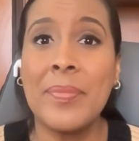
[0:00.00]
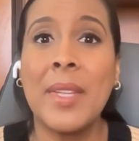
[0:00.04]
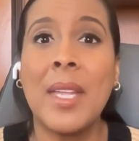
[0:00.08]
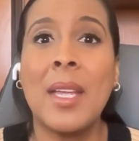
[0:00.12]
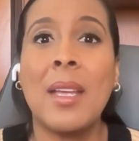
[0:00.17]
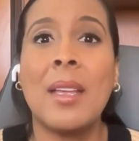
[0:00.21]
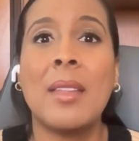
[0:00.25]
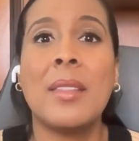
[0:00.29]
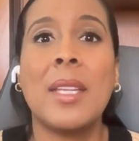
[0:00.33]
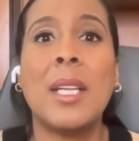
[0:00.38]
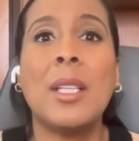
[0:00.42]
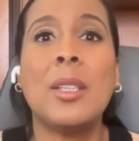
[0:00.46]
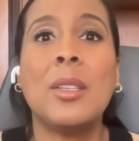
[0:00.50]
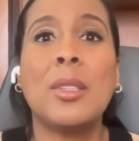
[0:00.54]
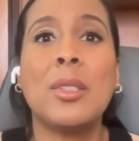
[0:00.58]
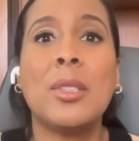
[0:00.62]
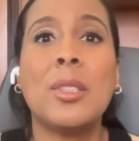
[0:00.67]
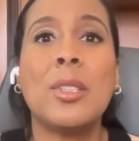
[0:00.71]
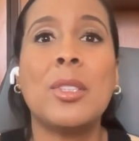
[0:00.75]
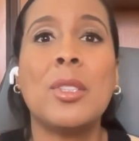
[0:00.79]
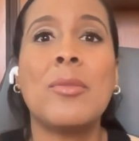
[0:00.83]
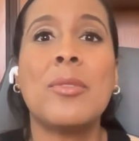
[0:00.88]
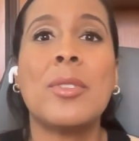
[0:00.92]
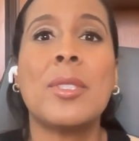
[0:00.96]
they
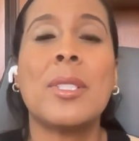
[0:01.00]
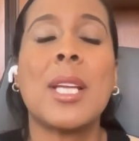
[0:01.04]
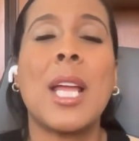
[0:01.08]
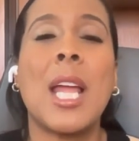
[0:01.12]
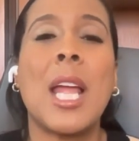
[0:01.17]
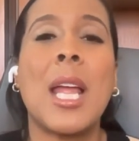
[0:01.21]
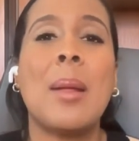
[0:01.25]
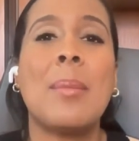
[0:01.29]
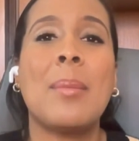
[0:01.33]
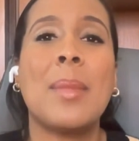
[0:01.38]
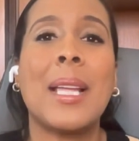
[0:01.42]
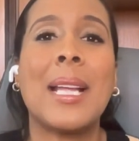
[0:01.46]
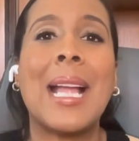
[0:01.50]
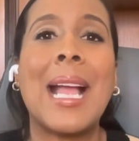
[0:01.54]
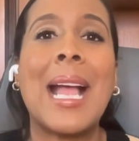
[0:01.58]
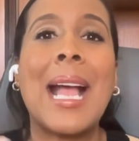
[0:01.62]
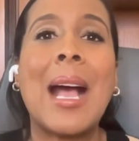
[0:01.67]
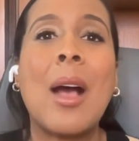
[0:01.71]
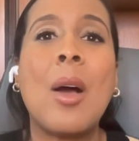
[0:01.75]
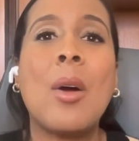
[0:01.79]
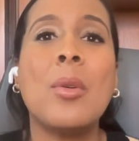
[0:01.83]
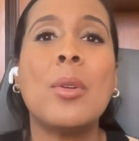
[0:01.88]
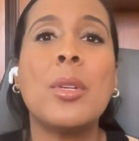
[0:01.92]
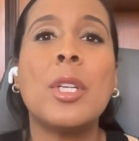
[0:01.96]
learn over time like
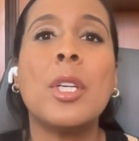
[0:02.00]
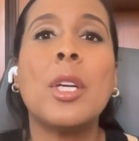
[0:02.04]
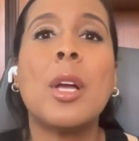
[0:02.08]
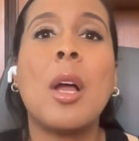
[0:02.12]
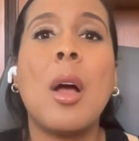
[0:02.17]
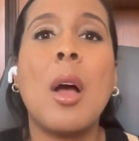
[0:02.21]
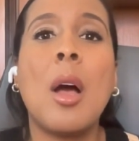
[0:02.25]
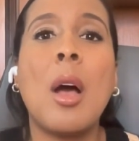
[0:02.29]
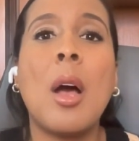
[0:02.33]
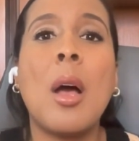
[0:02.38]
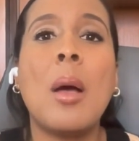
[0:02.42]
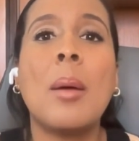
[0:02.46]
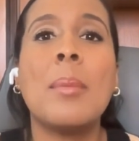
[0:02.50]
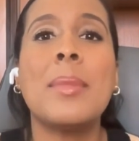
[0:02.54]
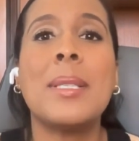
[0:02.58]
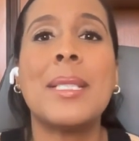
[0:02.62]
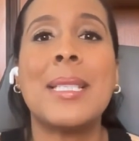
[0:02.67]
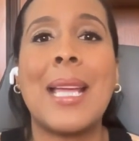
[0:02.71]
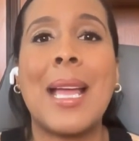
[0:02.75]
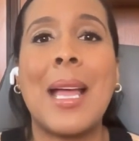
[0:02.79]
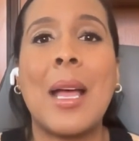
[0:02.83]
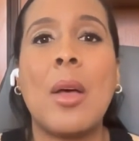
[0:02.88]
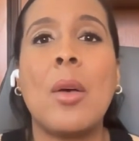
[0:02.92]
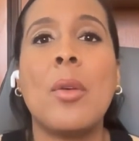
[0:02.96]
how to calm
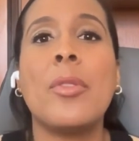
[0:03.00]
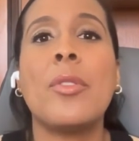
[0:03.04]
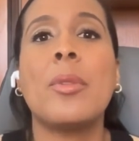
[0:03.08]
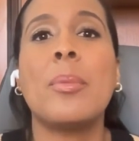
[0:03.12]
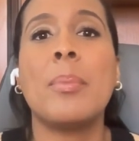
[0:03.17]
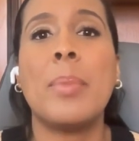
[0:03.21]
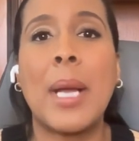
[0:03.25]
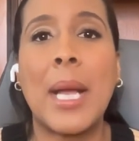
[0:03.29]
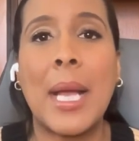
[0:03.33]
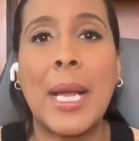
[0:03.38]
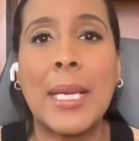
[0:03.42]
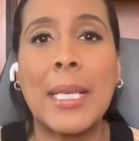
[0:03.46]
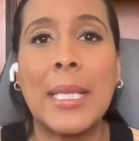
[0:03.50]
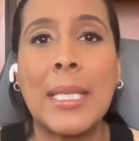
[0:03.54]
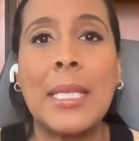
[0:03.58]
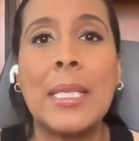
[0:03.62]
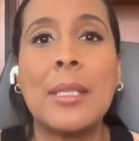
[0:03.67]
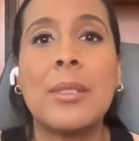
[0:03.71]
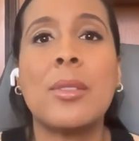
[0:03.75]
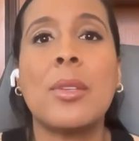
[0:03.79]
down their body